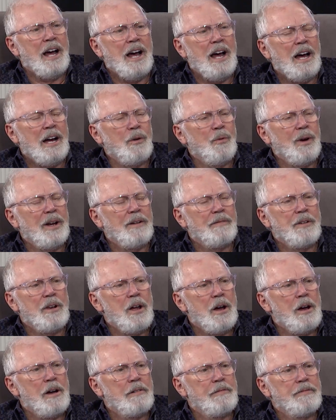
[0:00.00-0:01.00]
a highway of
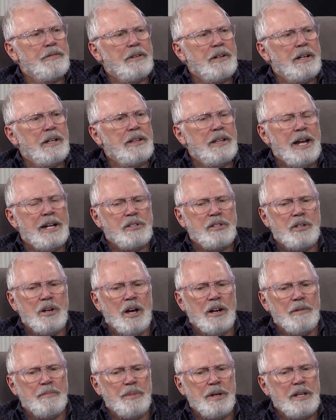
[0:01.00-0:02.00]
love, and that's
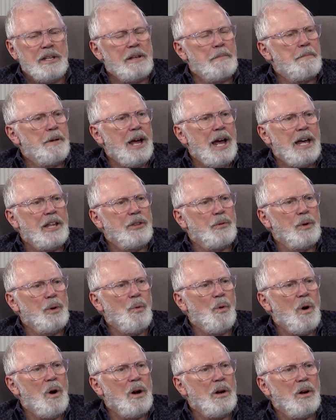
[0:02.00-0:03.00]
got to be the path we
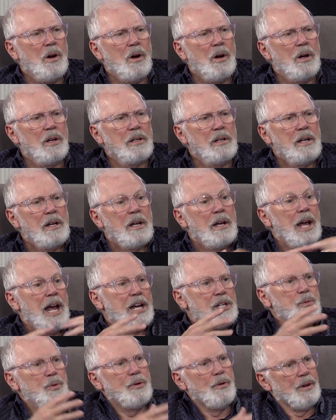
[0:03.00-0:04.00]
walk on.
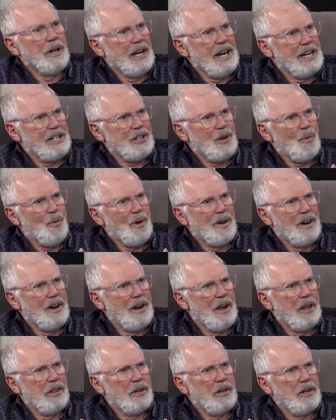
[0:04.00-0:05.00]
As we relate to one
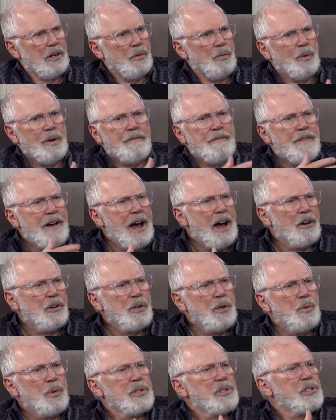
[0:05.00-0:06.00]
another, yeah. we
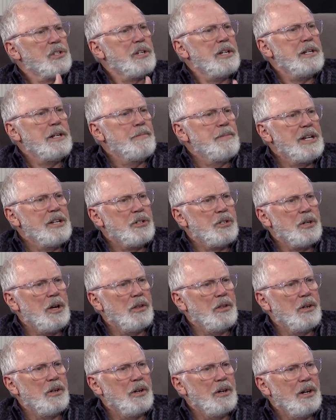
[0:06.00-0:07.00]
value, esteem each
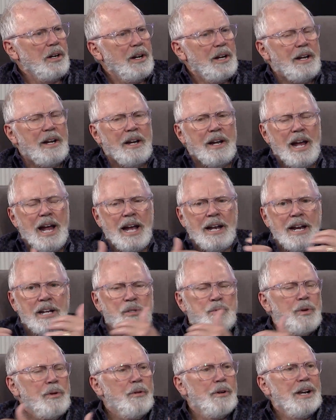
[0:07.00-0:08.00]
other, and
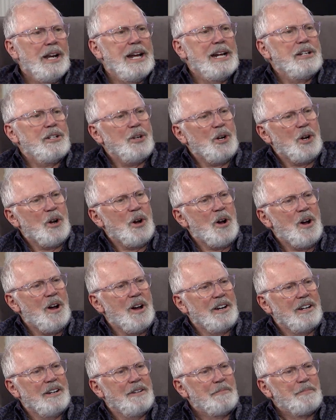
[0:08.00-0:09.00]
as we relate to
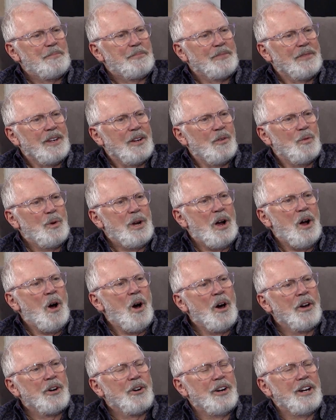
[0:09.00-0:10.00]
God, we
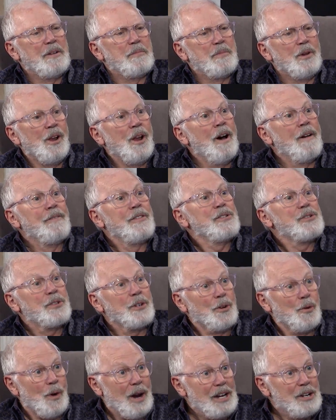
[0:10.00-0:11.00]
honor Him. Love is
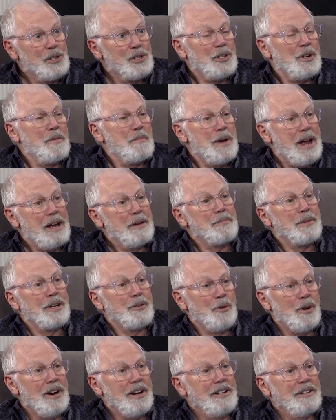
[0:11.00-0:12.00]
the greatest
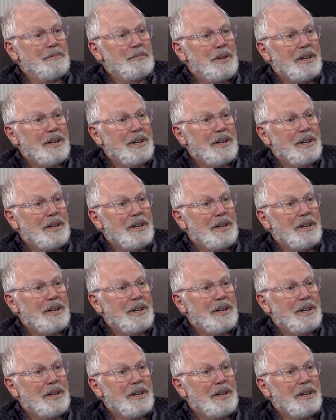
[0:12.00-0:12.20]
commandment, right?